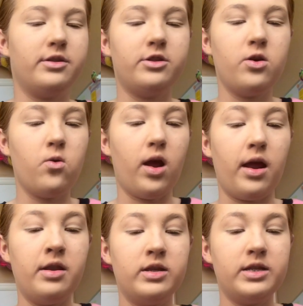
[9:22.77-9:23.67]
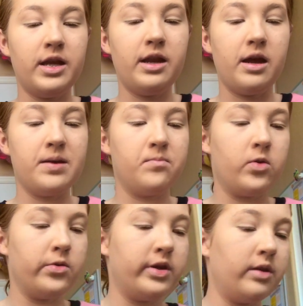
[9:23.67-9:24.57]
So instead I'm
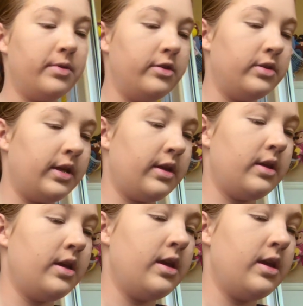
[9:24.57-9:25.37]
going to be using